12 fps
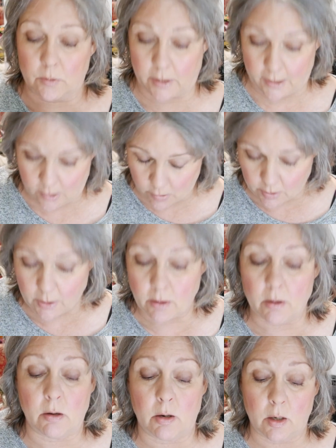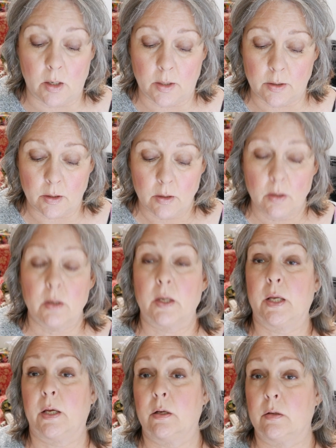you carry it on,
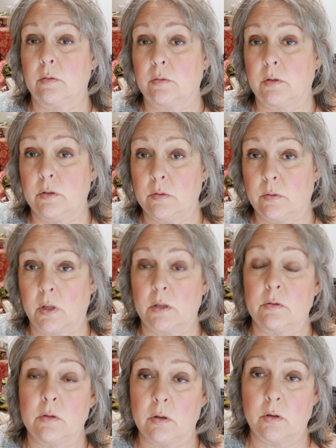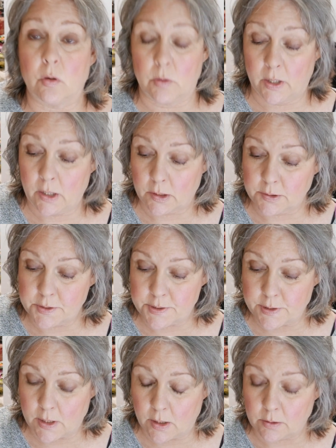and you can go
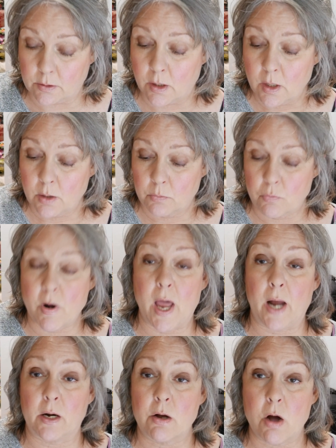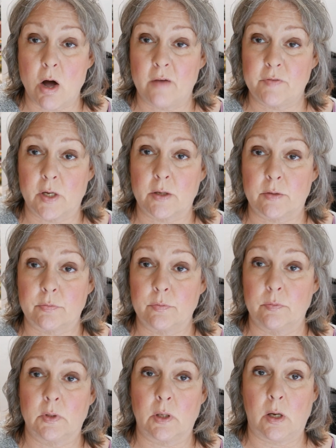ahead and send
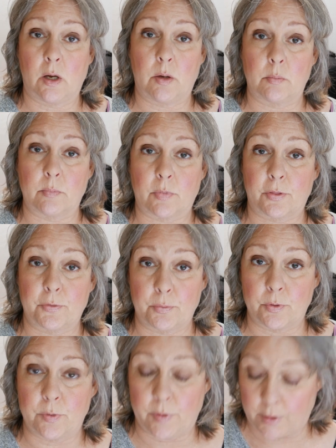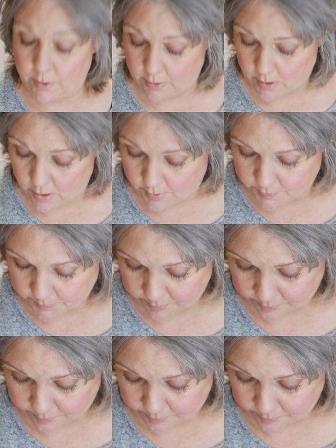Radicava through the